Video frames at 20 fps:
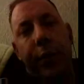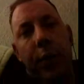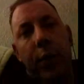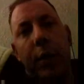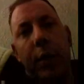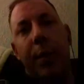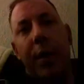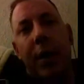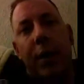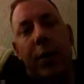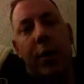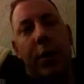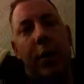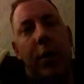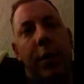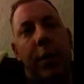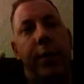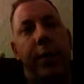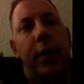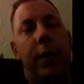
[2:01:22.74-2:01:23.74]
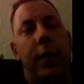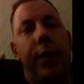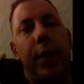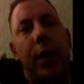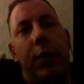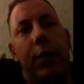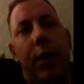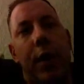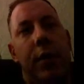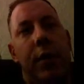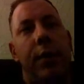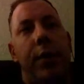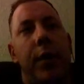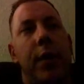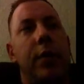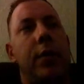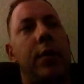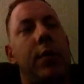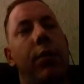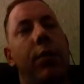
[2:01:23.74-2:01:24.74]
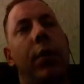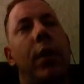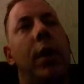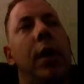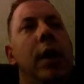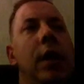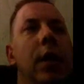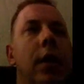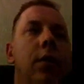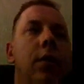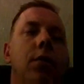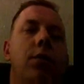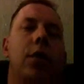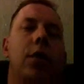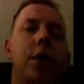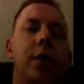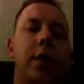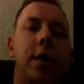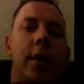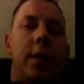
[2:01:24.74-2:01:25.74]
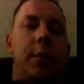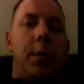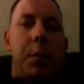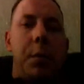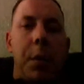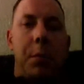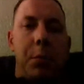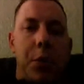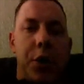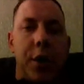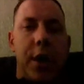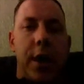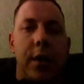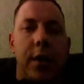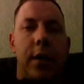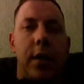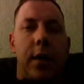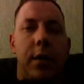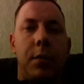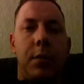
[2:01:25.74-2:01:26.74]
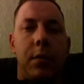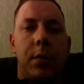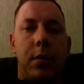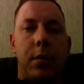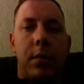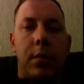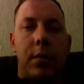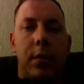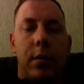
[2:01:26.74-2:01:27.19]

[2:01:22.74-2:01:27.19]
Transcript: of the big stuff, and I think the rest of it's just rusted in my mum's shed now. I